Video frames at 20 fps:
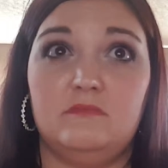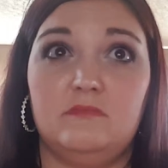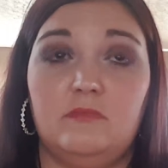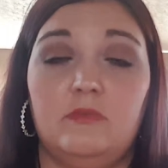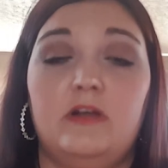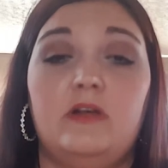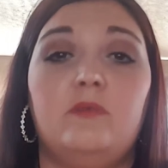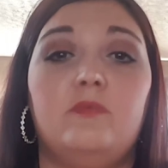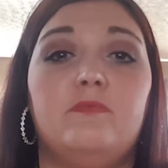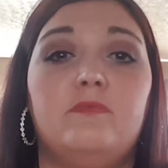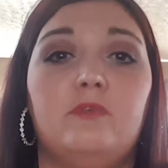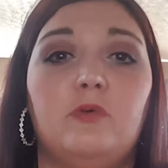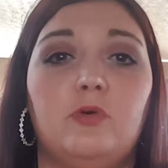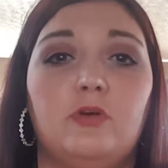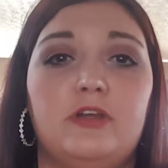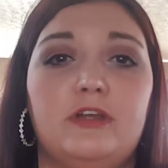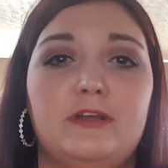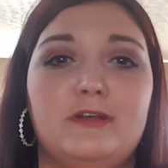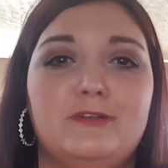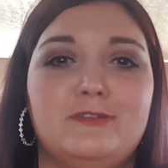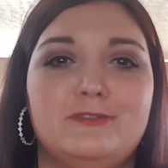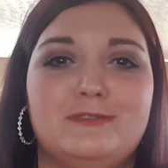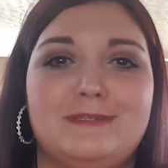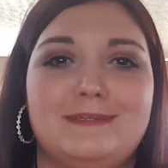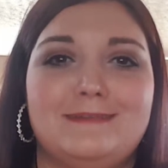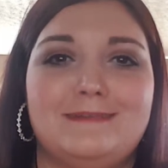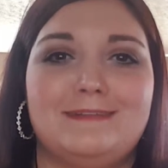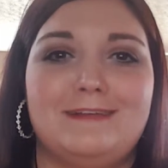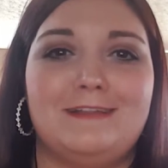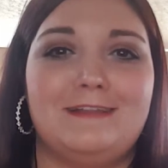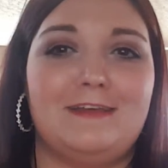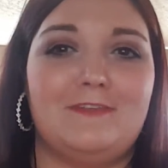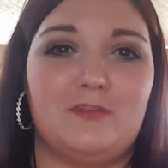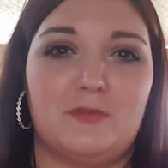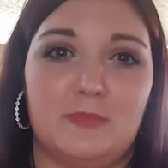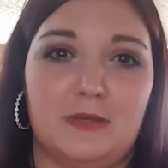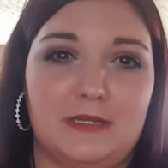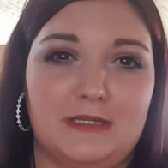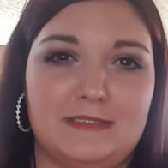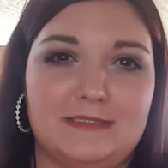Well, 4 years and
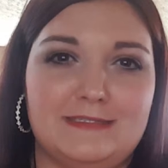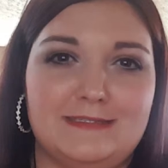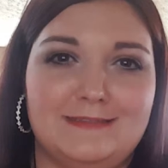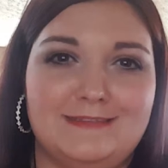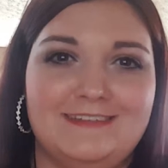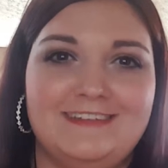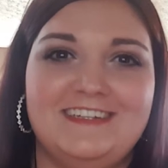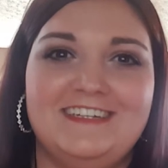11 months.